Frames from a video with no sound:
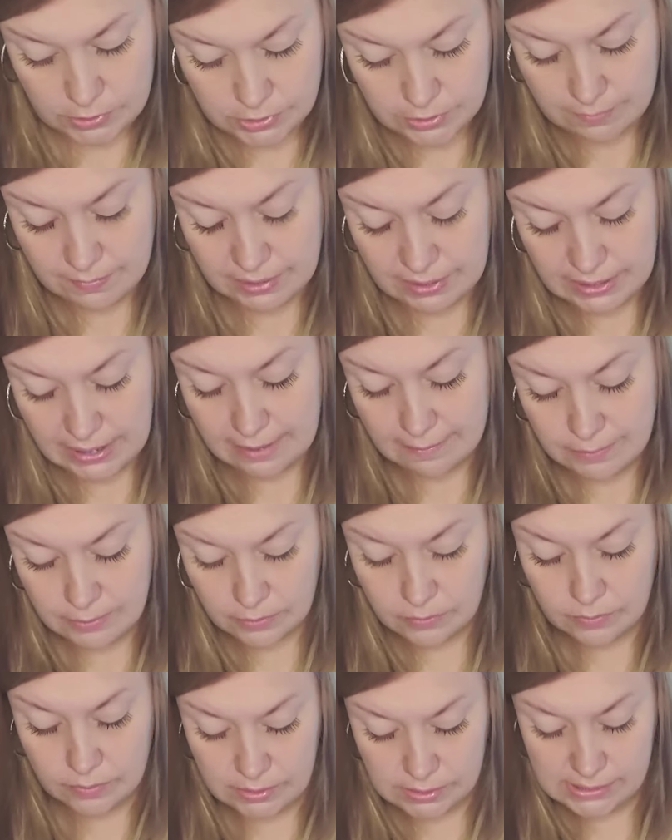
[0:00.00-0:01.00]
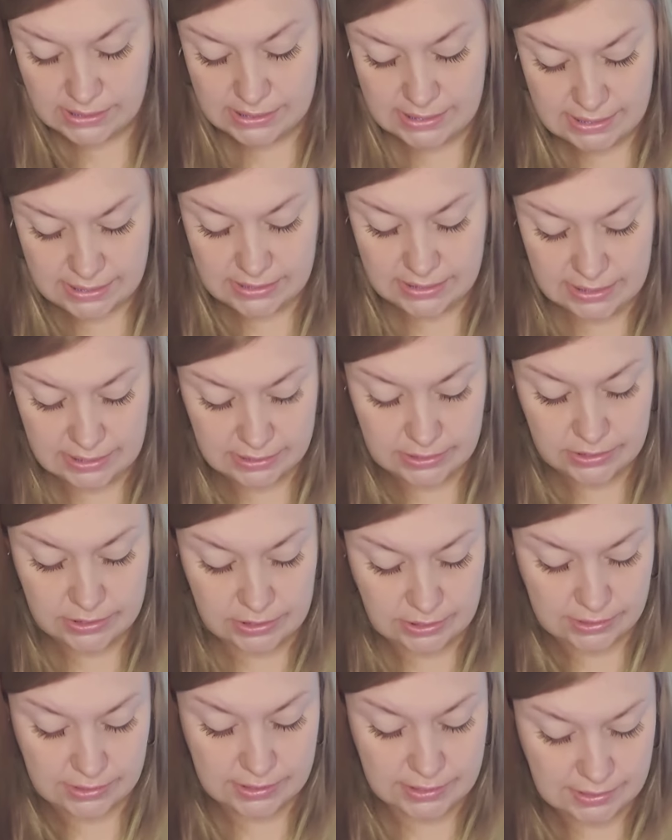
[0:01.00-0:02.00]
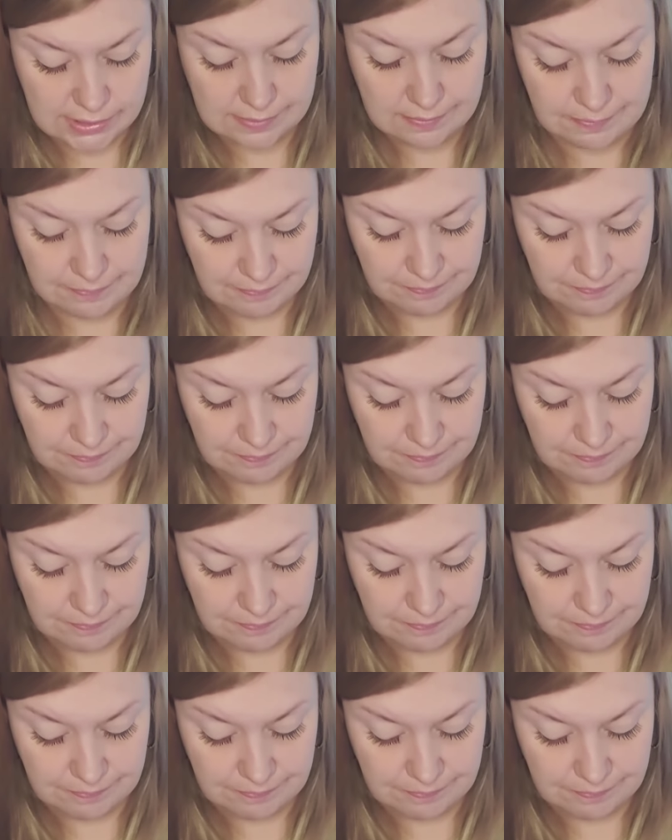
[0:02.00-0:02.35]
Show me Capricorn's intentions.